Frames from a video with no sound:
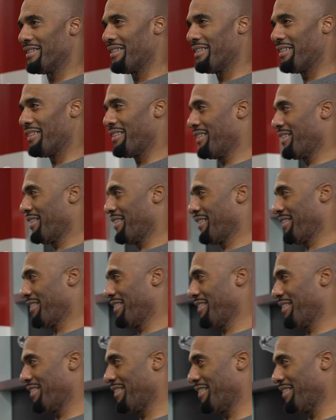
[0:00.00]

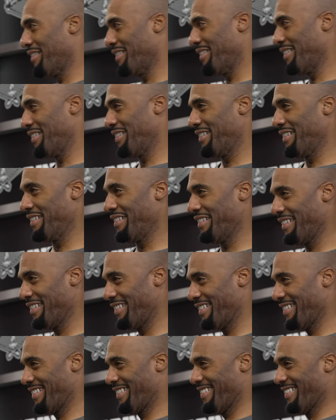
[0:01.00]

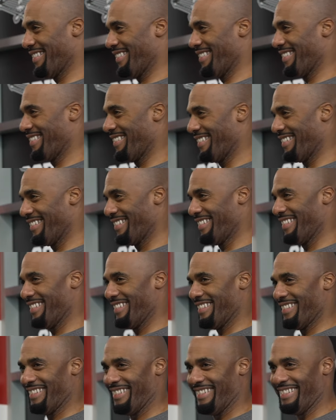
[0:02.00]

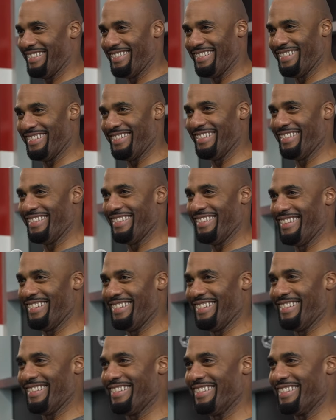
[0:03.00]

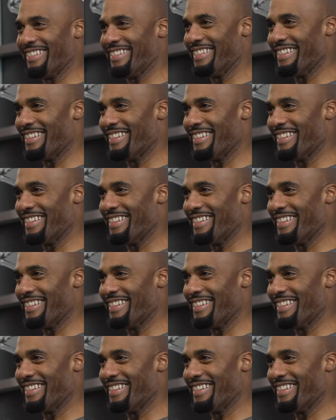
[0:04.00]
(silence)